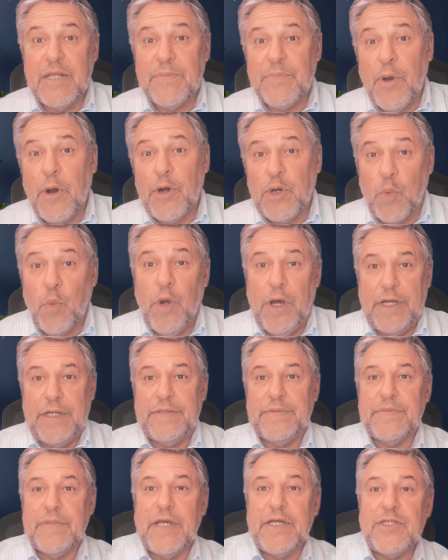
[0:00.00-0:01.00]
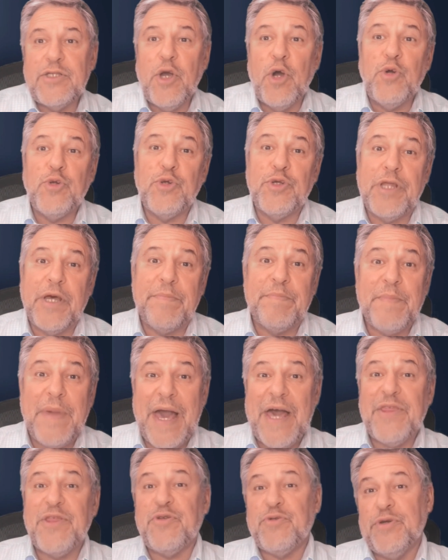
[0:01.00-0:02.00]
In part one, I told you that
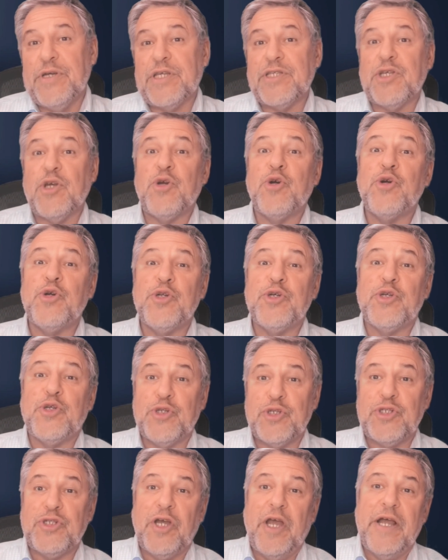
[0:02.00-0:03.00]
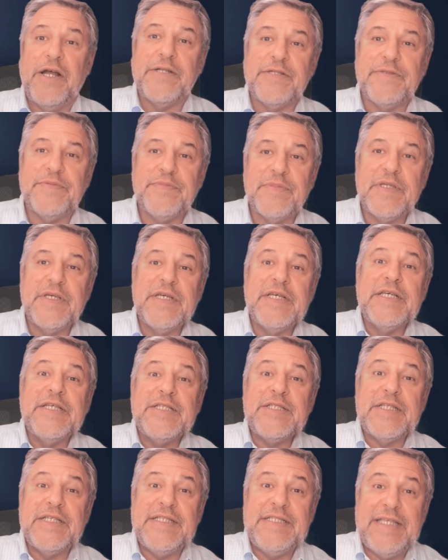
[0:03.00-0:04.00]
math tricks are hurting your child.
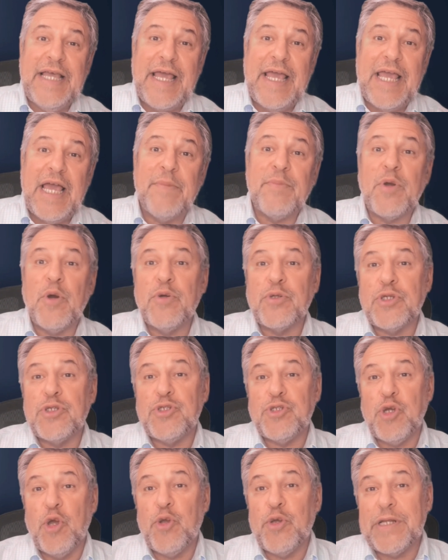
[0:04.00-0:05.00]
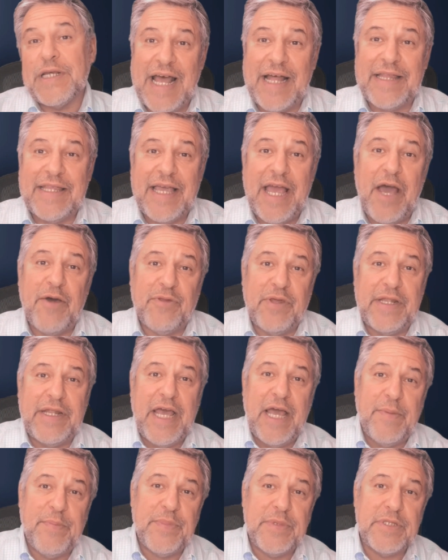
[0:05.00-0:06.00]
Today, I'm going to show you exactly how that
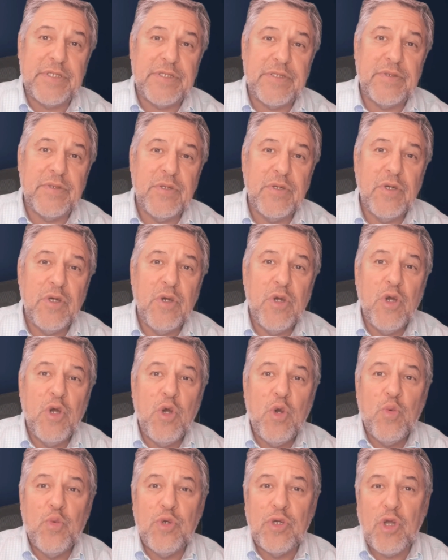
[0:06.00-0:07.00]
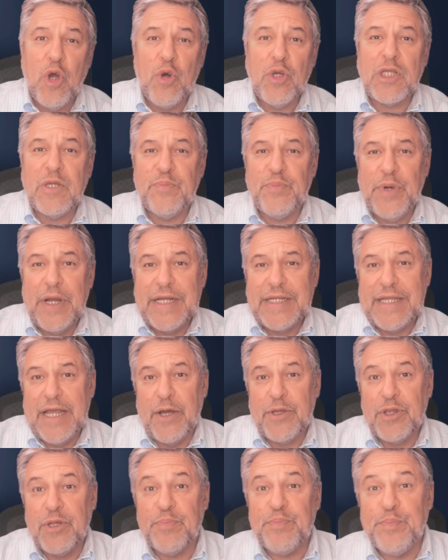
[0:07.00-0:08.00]
happens. We're going to break
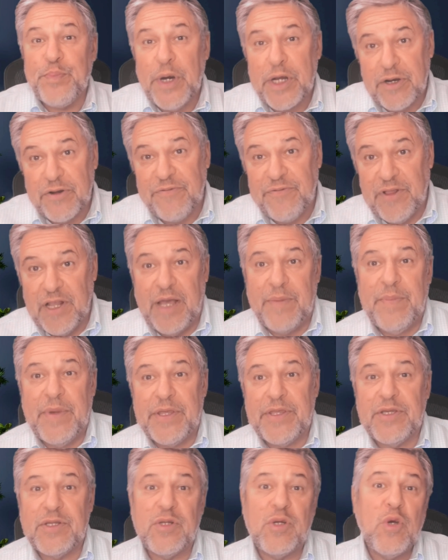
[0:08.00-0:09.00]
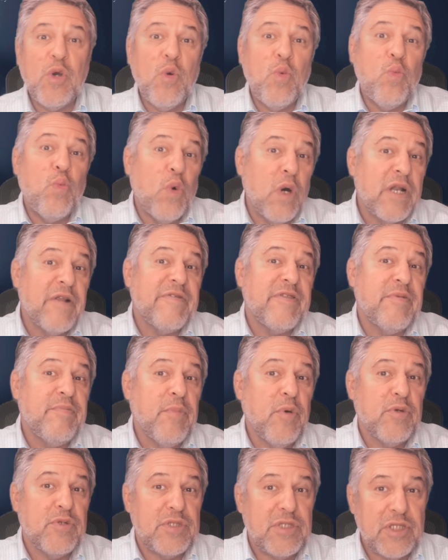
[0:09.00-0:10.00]
down the butterfly method, one of the
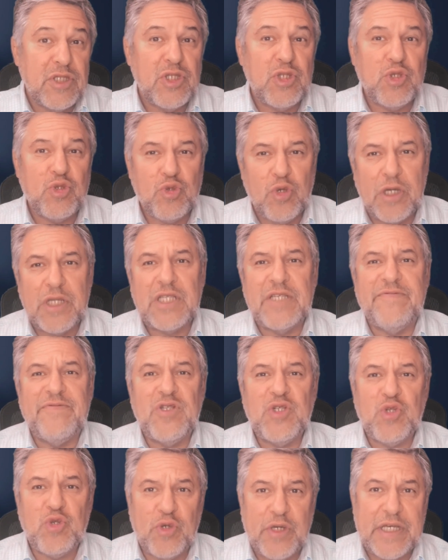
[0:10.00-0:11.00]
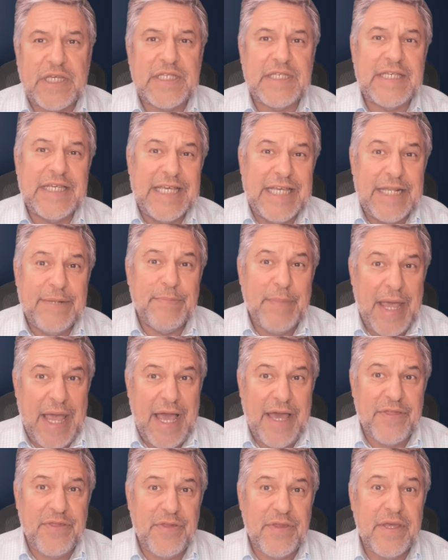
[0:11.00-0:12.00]
most destructive tricks in
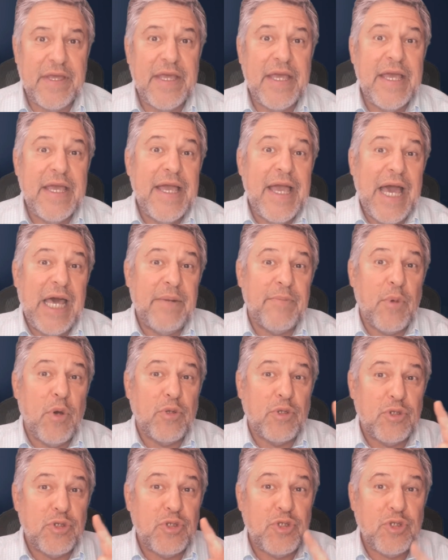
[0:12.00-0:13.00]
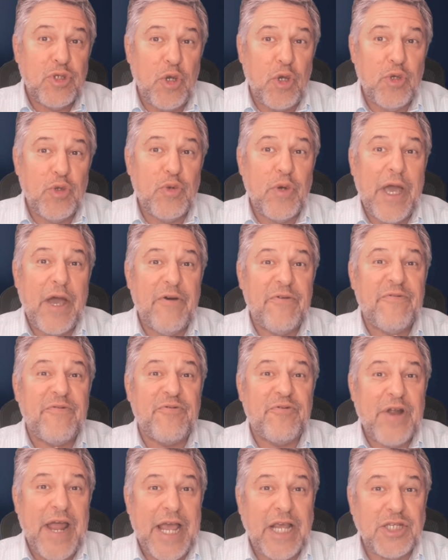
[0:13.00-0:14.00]
math. And I'm going to show you how
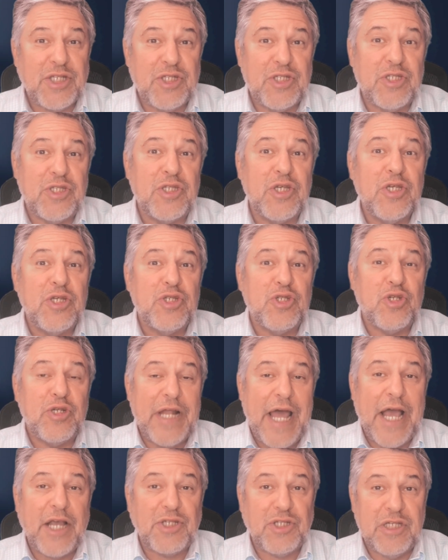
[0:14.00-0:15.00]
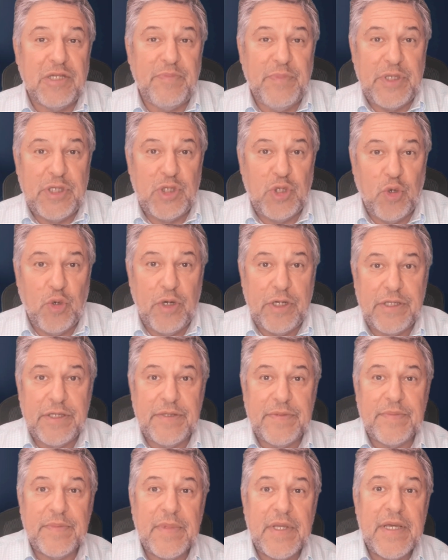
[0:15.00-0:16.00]
fractions should actually be
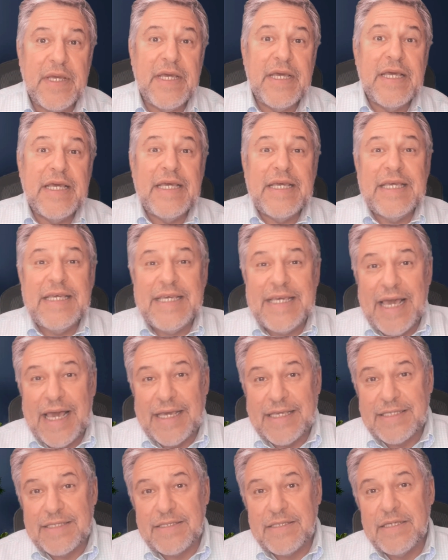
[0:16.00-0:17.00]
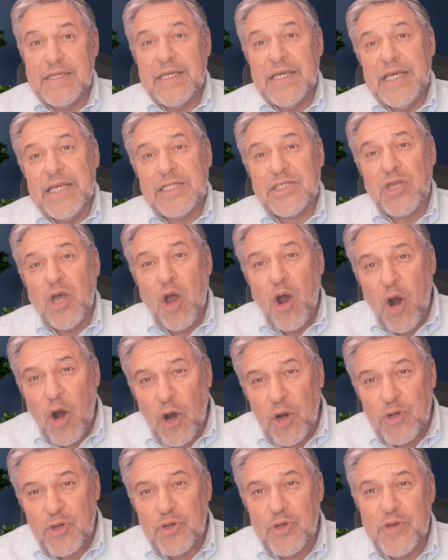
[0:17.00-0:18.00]
taught. Yes, it's
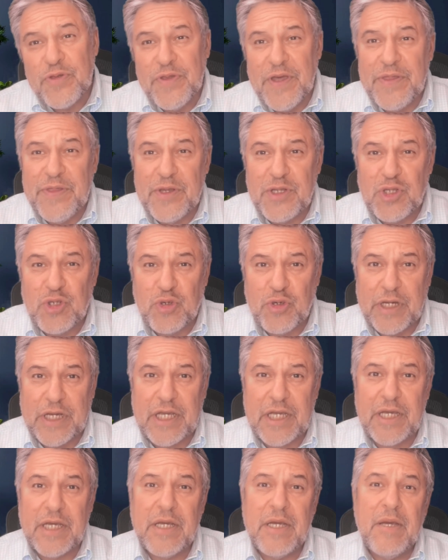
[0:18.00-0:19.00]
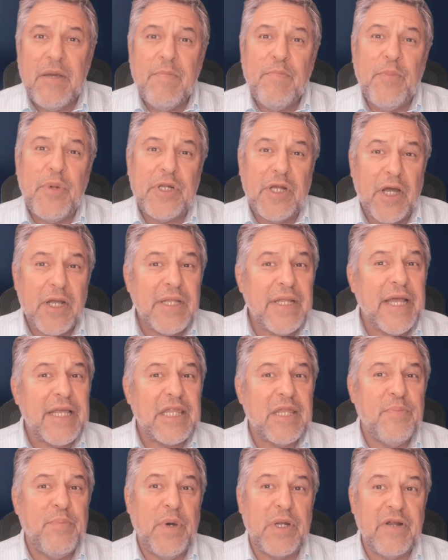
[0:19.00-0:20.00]
harder than the trick, but
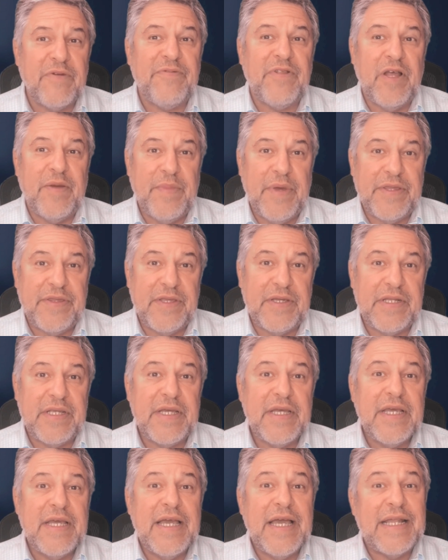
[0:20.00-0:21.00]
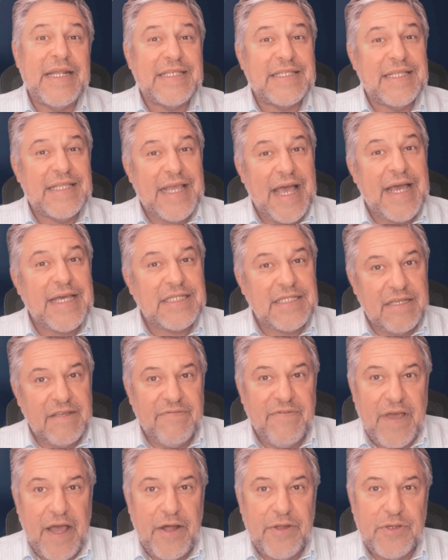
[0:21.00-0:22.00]
unlike the butterfly method, it has
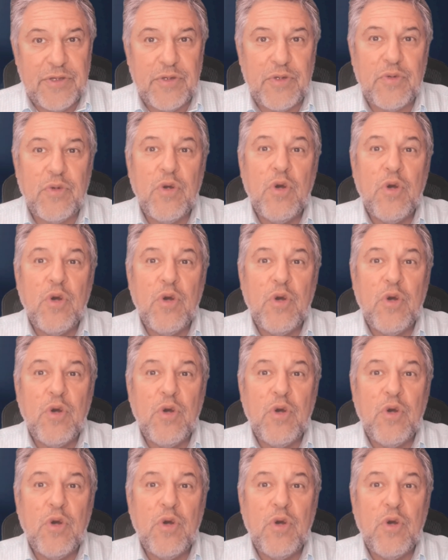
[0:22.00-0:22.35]
lasting value.